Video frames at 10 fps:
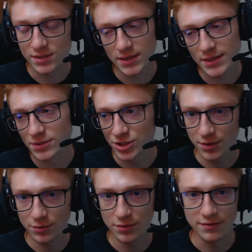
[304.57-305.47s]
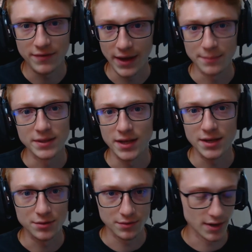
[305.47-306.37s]
in general the family that you
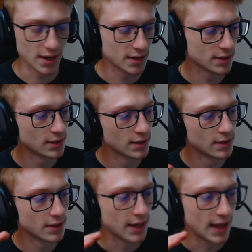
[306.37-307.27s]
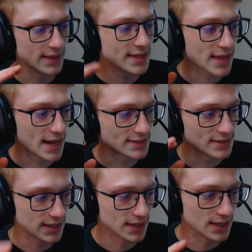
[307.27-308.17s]
create. I think that's the
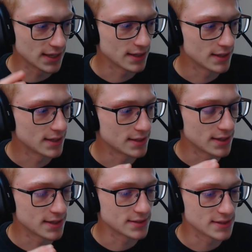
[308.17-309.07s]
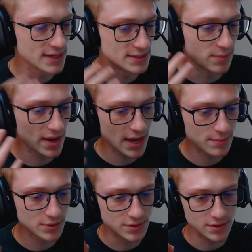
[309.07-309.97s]
key, is being able
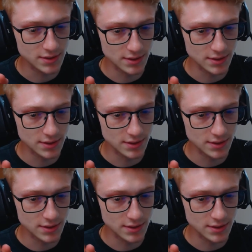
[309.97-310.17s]
to